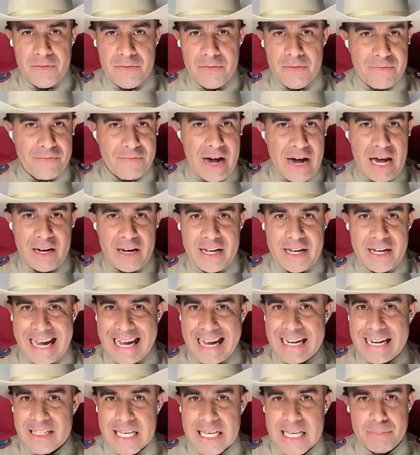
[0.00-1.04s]
that violate
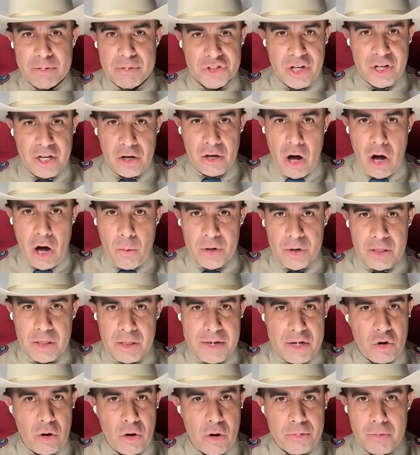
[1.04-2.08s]
any type of state law, whether it
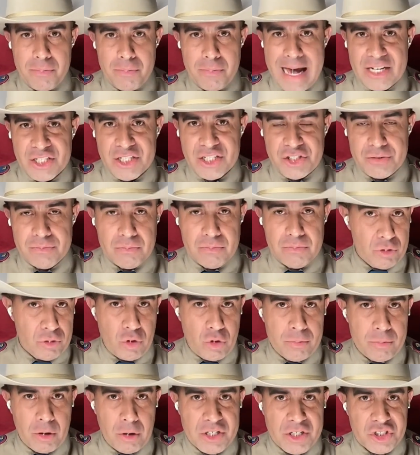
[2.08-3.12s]
be criminal, mas-
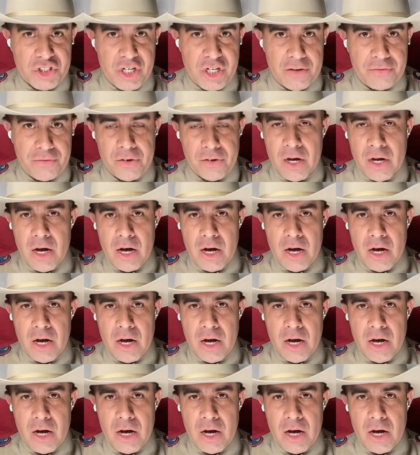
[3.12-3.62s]
criminal mischief